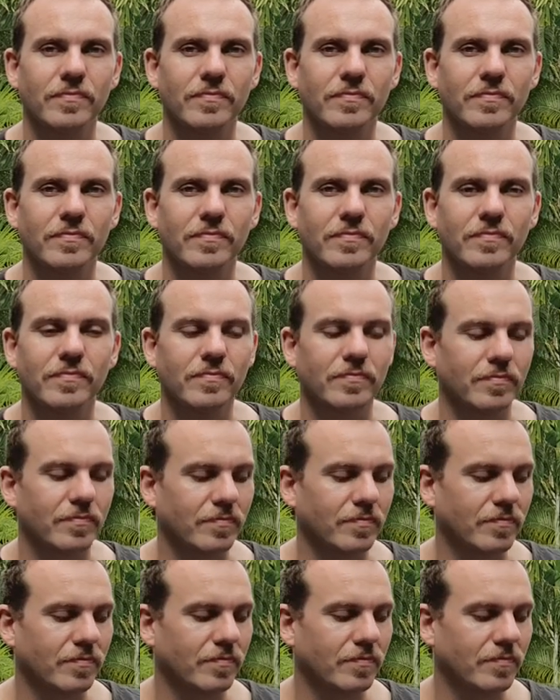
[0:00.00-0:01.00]

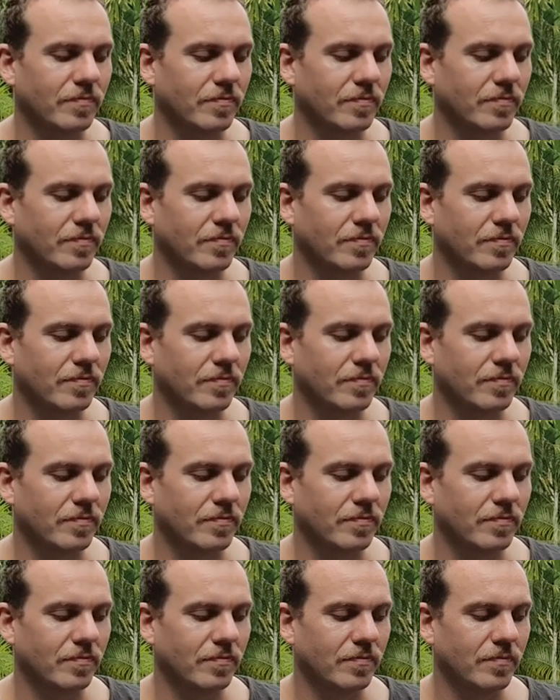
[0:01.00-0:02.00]

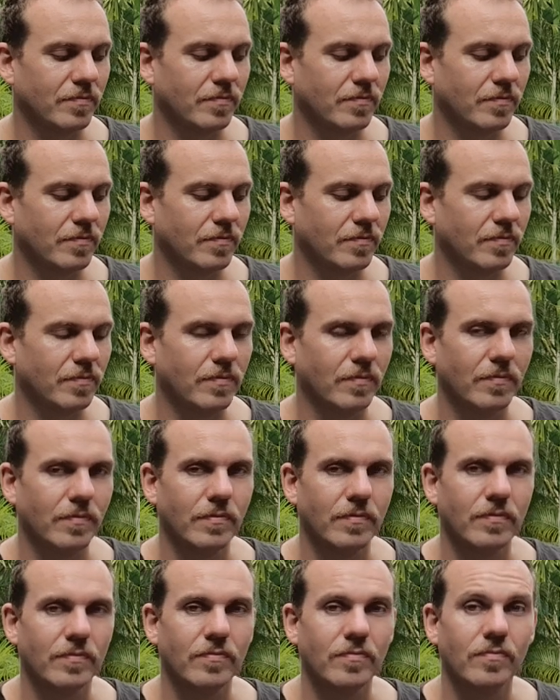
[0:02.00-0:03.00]

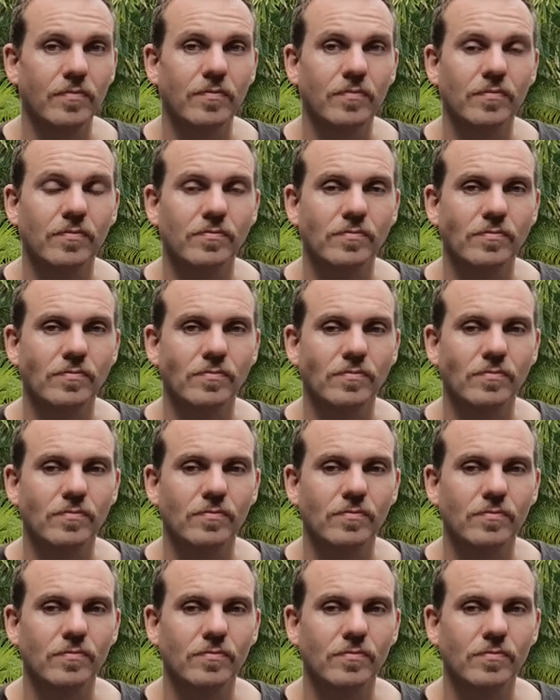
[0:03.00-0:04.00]

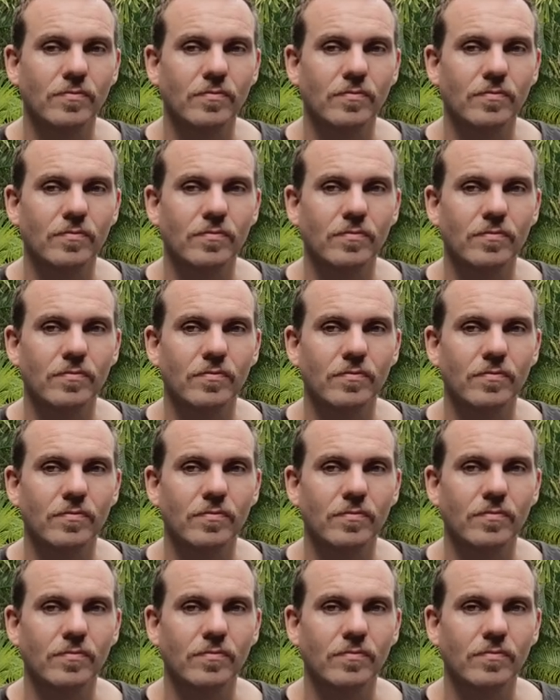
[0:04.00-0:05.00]

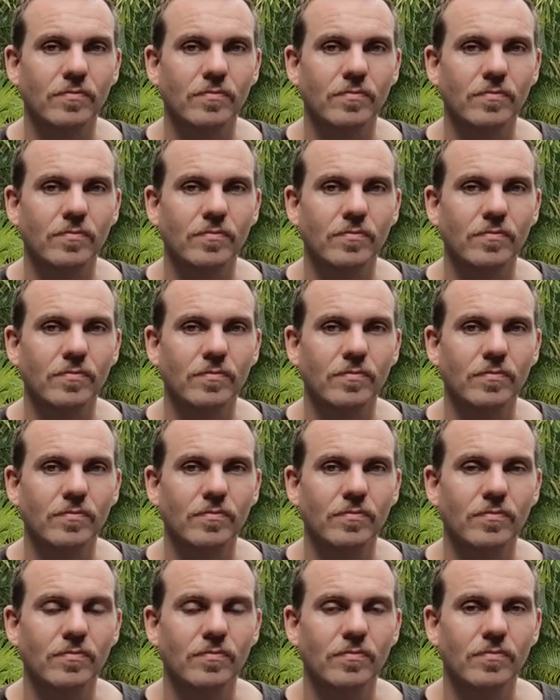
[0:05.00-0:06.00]

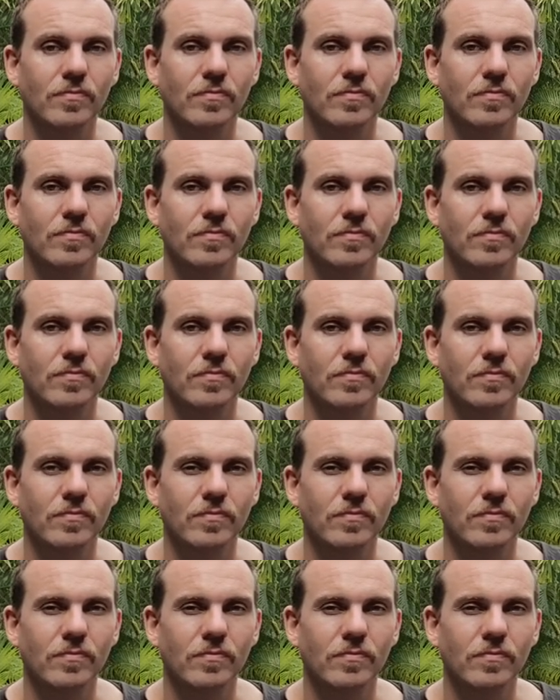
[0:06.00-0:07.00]
This person isn't speaking.